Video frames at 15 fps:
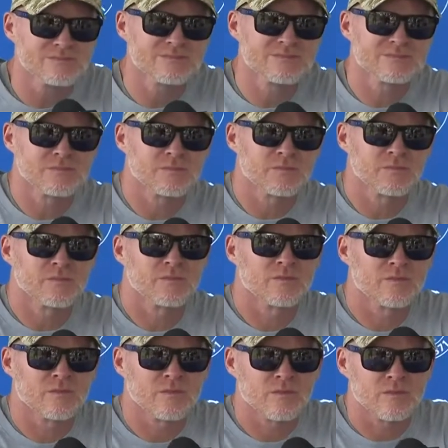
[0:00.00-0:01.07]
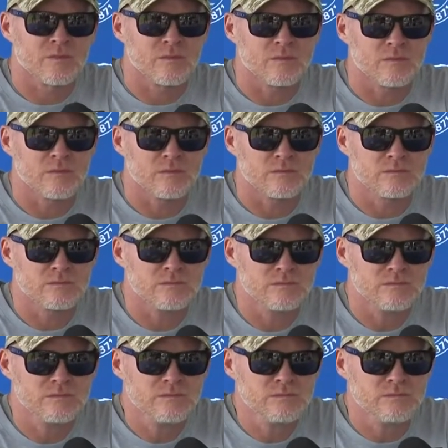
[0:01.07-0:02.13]
uh, is it a foot and the
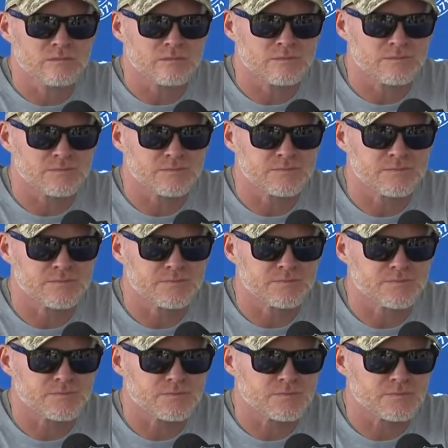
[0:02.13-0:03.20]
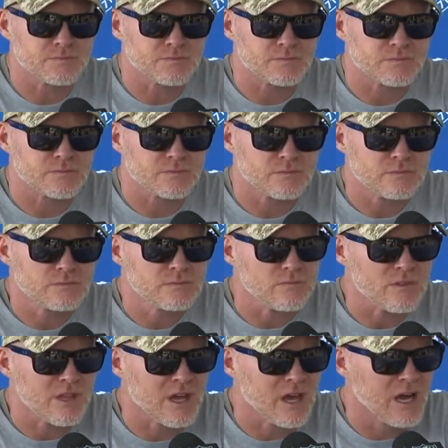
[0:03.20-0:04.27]
same one
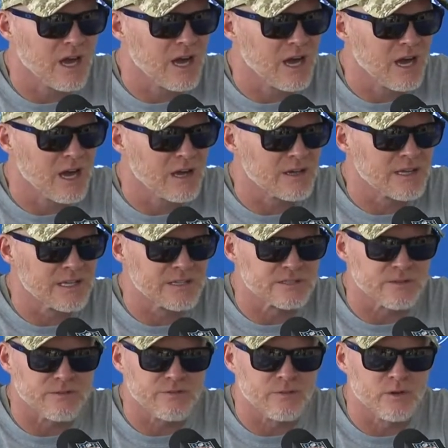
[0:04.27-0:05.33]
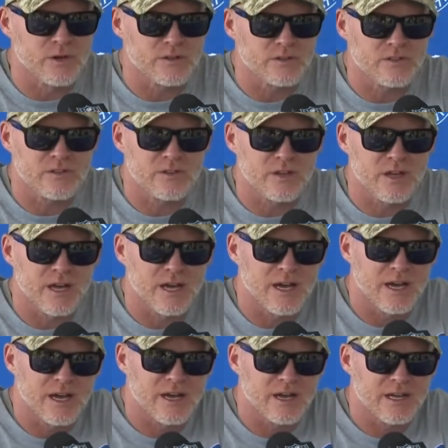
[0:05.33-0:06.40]
last year? Uh, it is a foot.
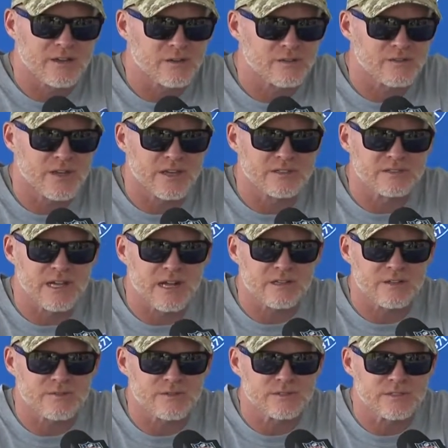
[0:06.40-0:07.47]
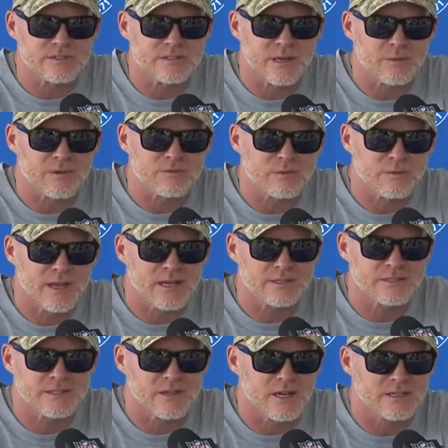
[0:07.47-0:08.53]
Uh, I couldn't tell you exactly if it's the same one from
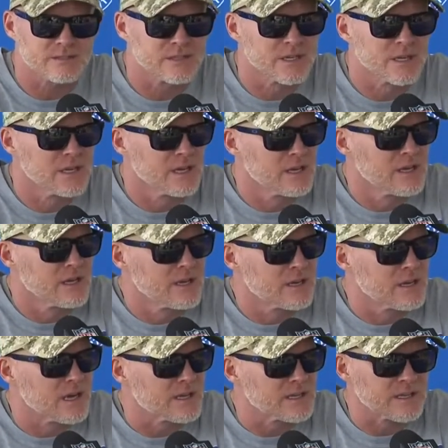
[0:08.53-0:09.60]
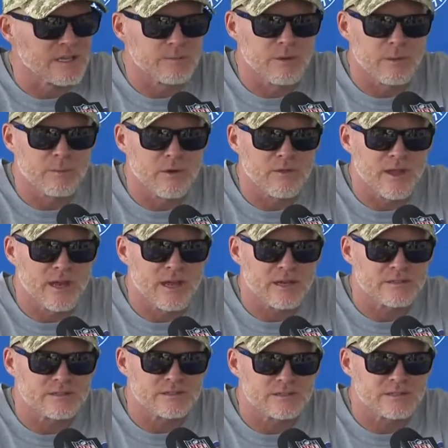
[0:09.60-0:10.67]
last year. I didn't keep up on that
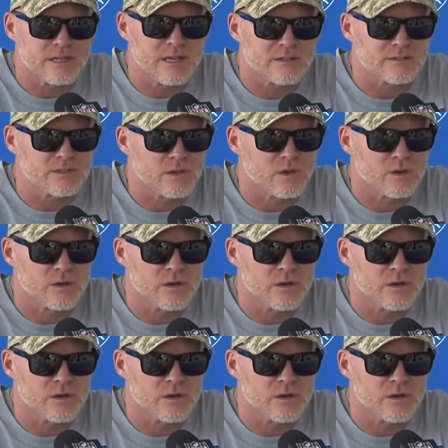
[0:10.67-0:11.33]
honestly. So,